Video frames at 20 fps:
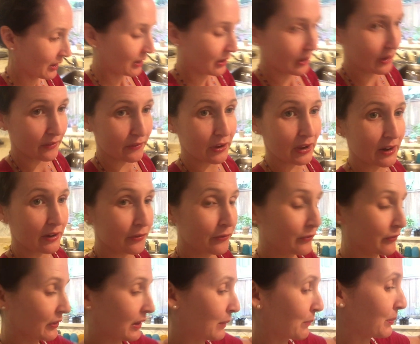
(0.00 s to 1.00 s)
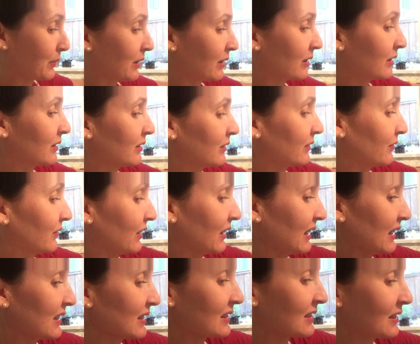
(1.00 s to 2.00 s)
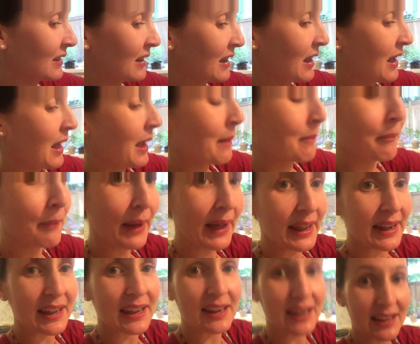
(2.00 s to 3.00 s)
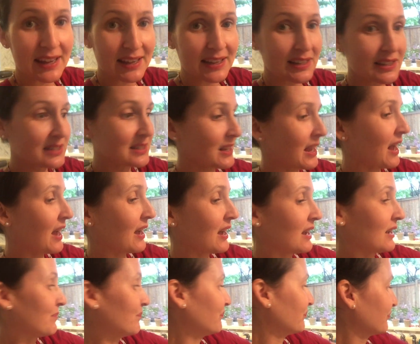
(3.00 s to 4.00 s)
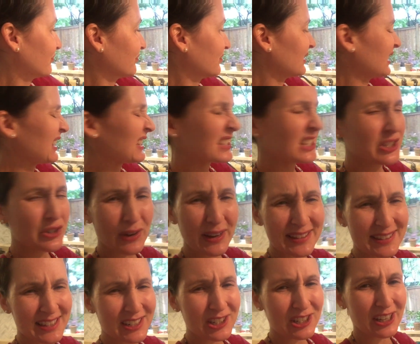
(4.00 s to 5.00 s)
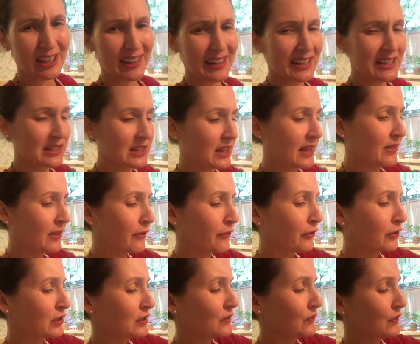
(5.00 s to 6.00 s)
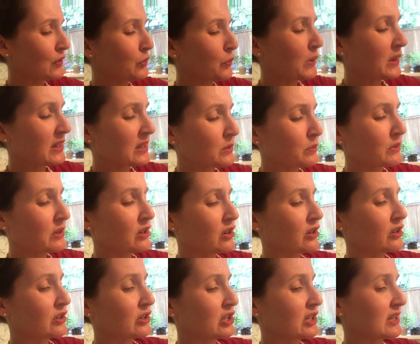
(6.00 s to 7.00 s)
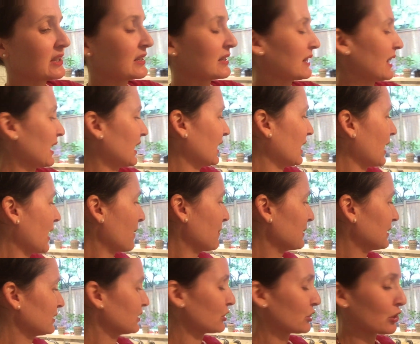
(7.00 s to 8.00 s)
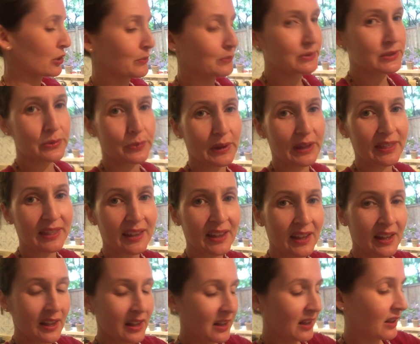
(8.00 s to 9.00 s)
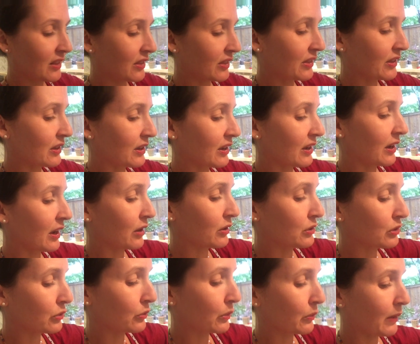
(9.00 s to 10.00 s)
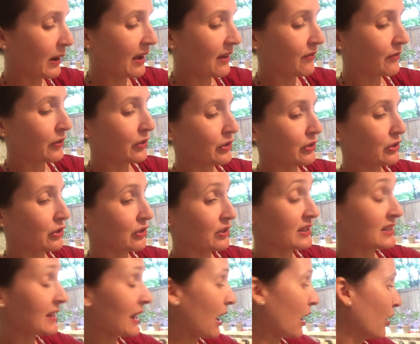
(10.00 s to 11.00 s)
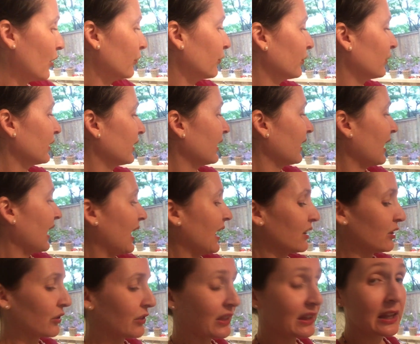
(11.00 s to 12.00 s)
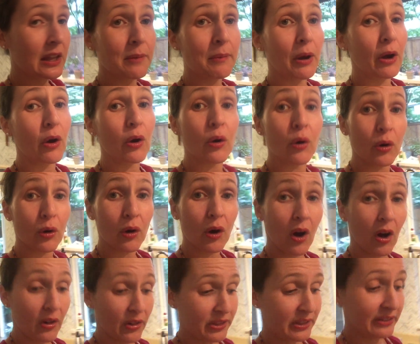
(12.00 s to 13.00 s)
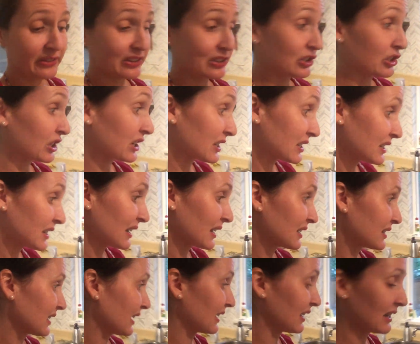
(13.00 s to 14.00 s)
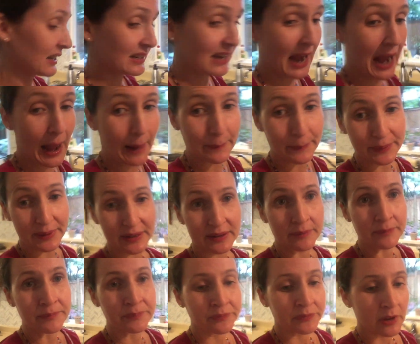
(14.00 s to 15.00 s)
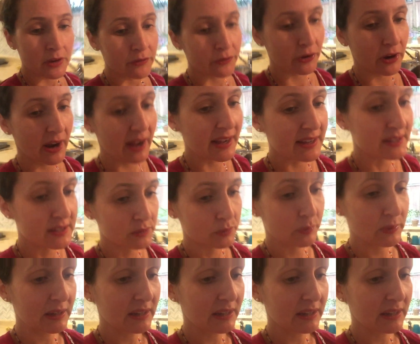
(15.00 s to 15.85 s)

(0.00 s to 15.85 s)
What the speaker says: I've got to flip these, but it's a transition. It's in the first few weeks when you're just like coming to terms with the new arrival yourself, and you're thinking about all of the logistics that need to happen. For us, we